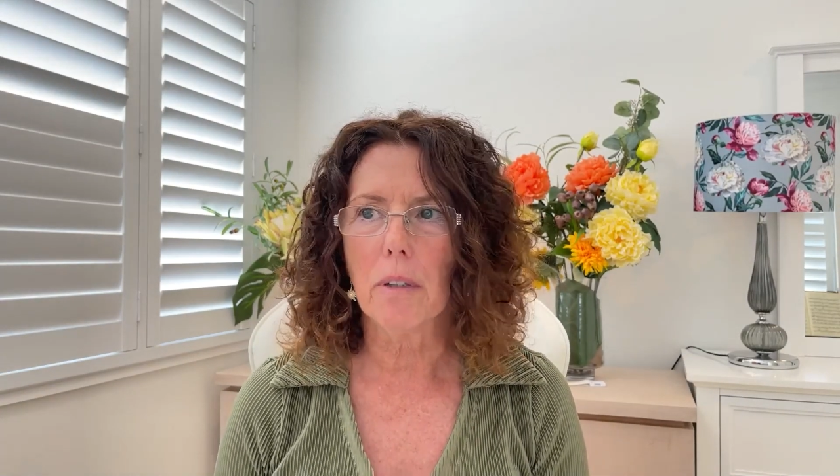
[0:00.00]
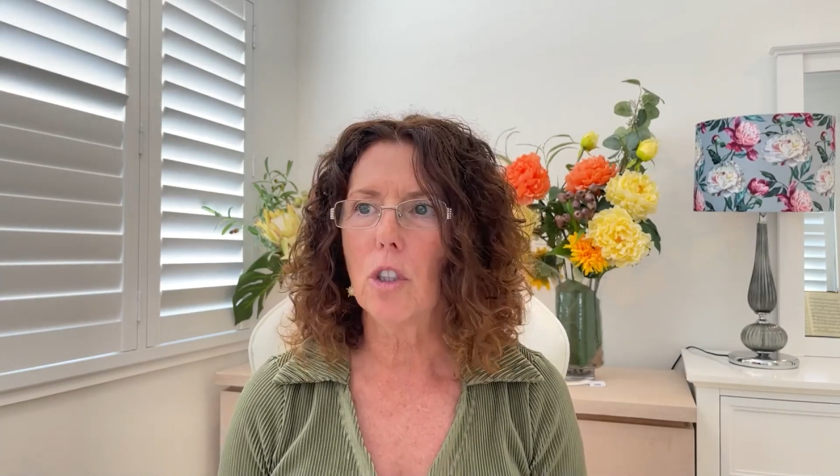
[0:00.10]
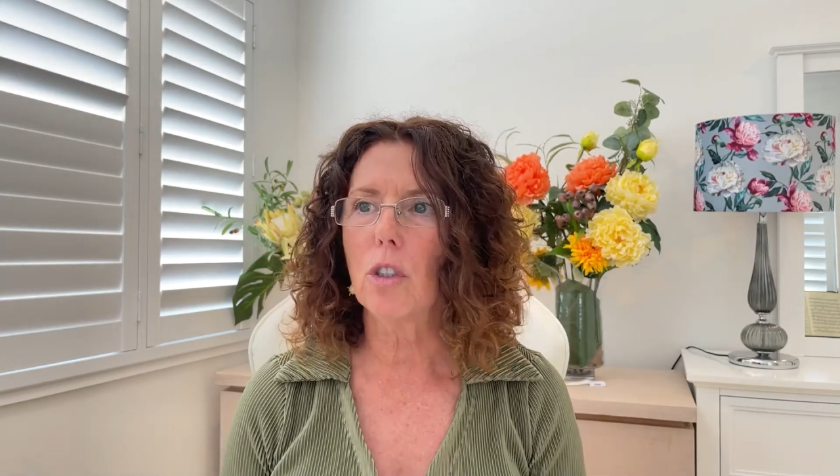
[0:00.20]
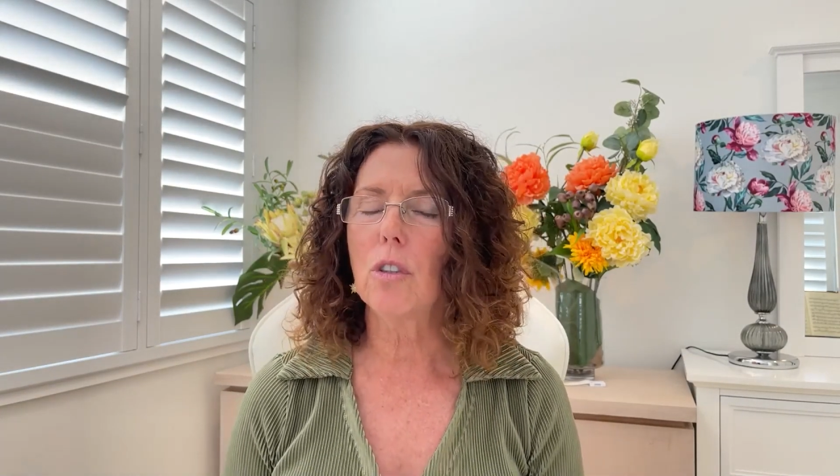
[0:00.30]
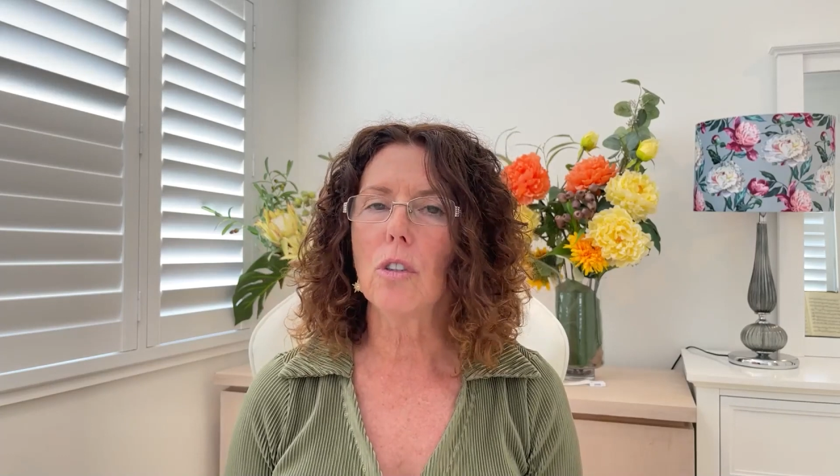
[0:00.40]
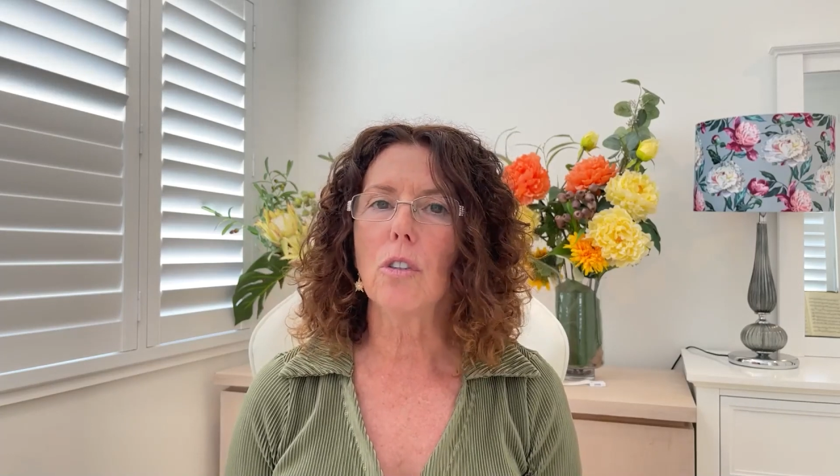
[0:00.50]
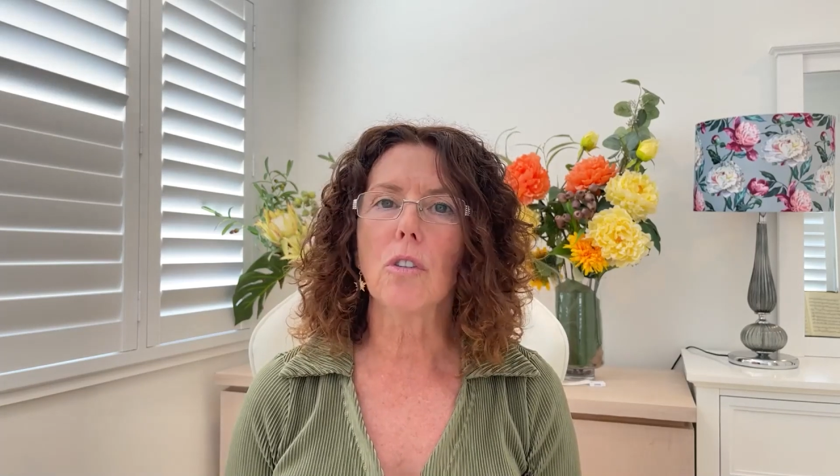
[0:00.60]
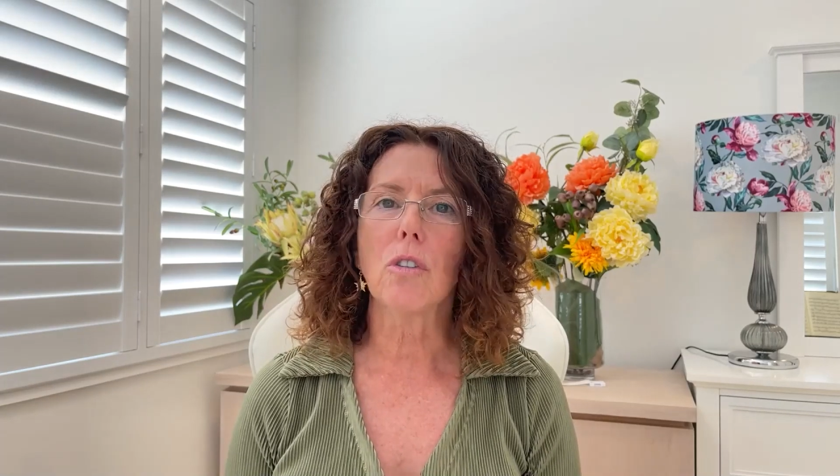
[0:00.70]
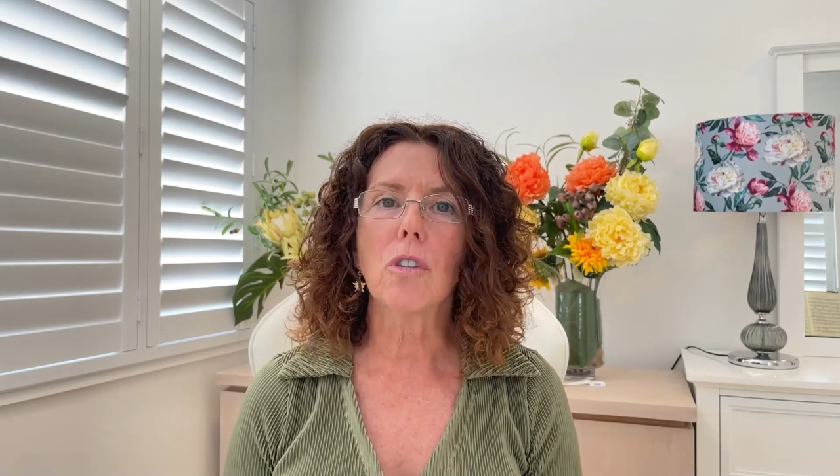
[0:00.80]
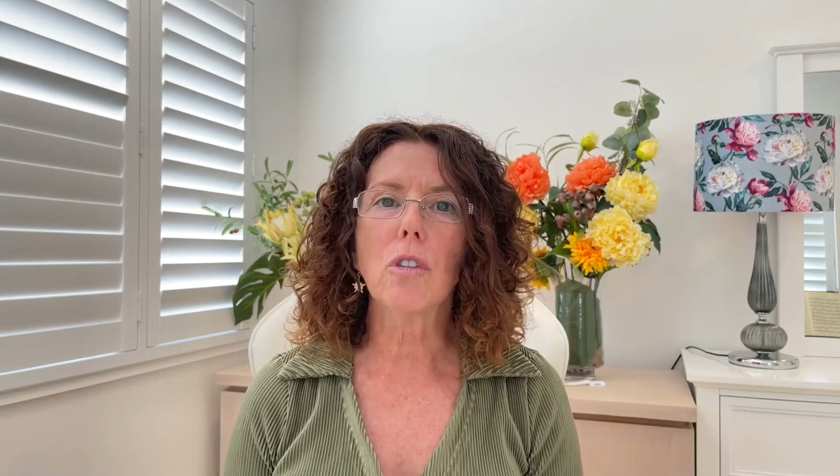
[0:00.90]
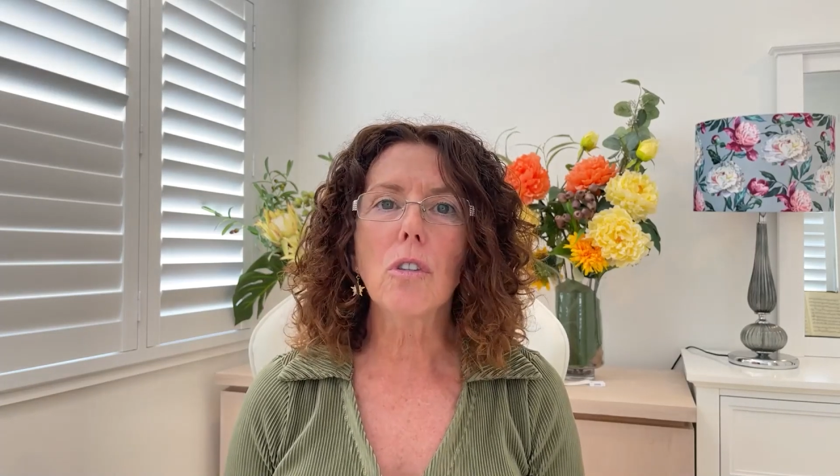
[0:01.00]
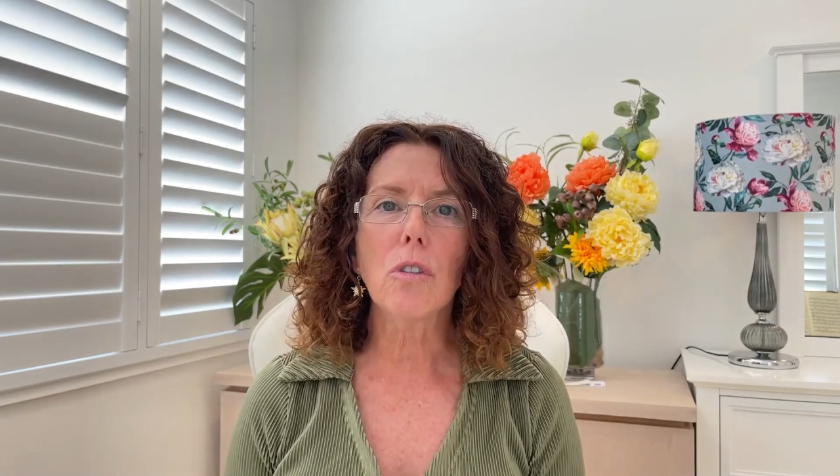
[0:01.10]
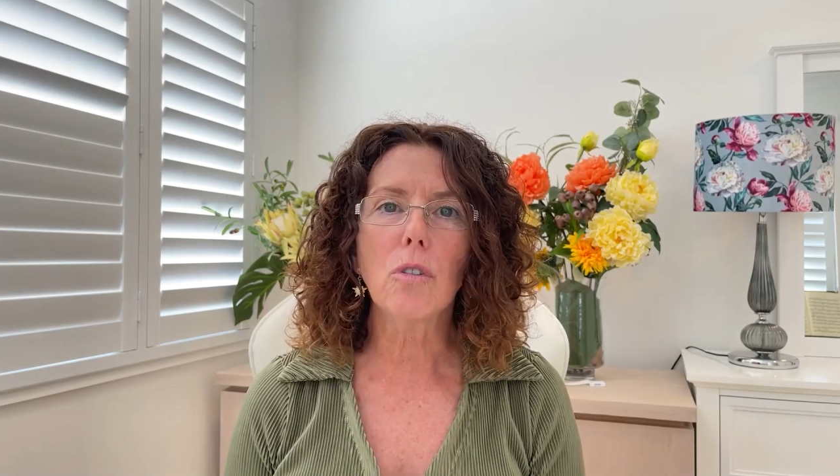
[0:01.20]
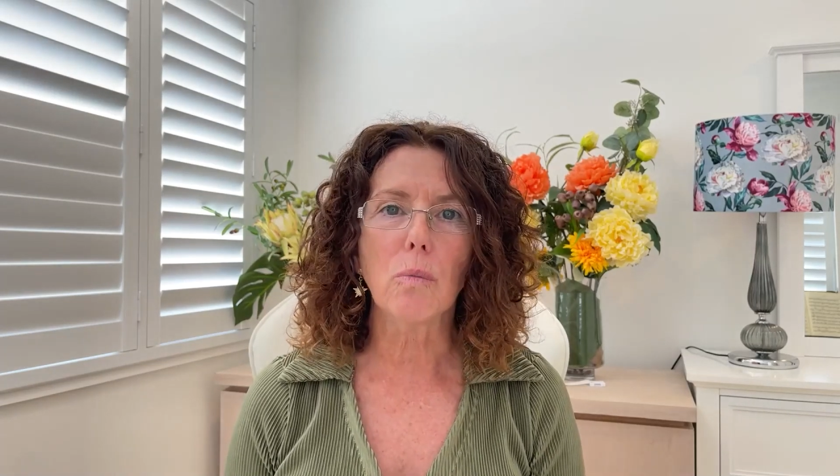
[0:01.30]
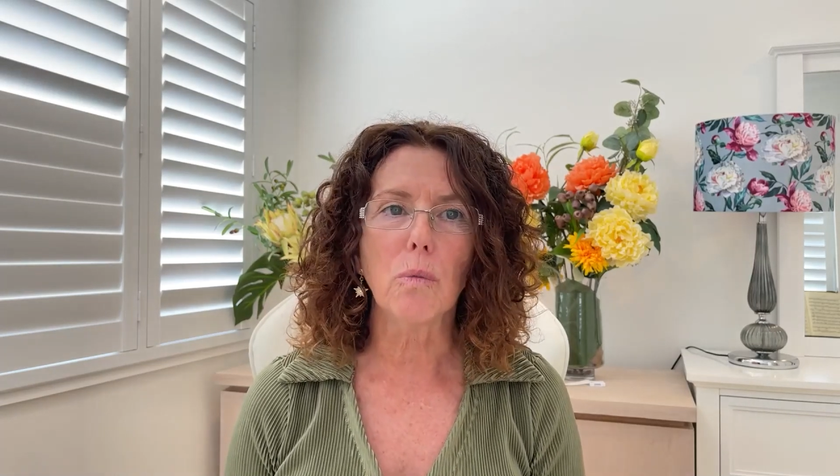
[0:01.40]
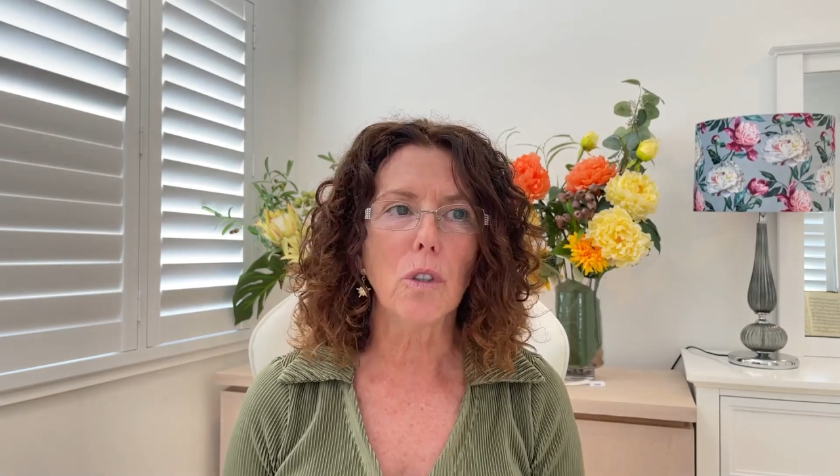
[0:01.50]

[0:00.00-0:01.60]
Do you use Zoom?